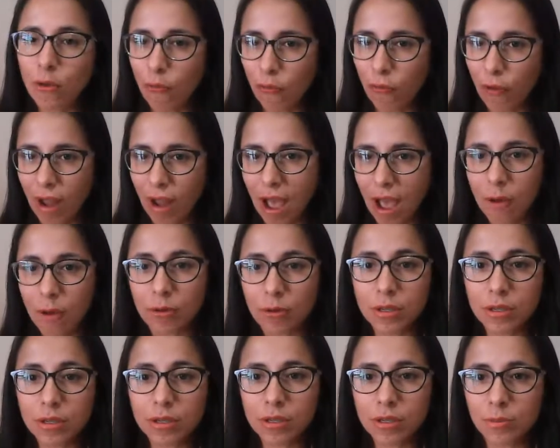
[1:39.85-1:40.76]

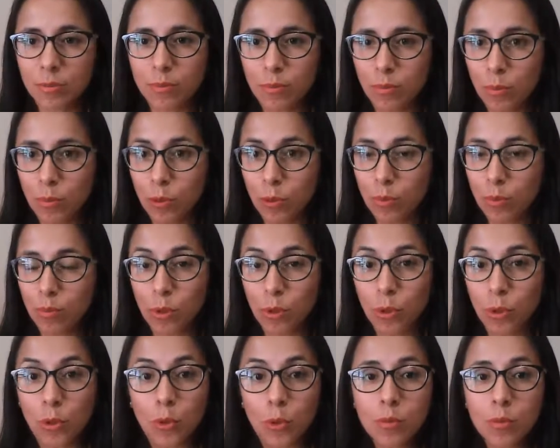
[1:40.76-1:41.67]
flowers
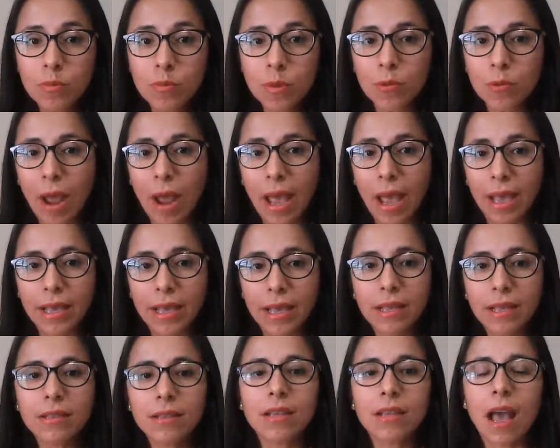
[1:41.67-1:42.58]
bloom, right?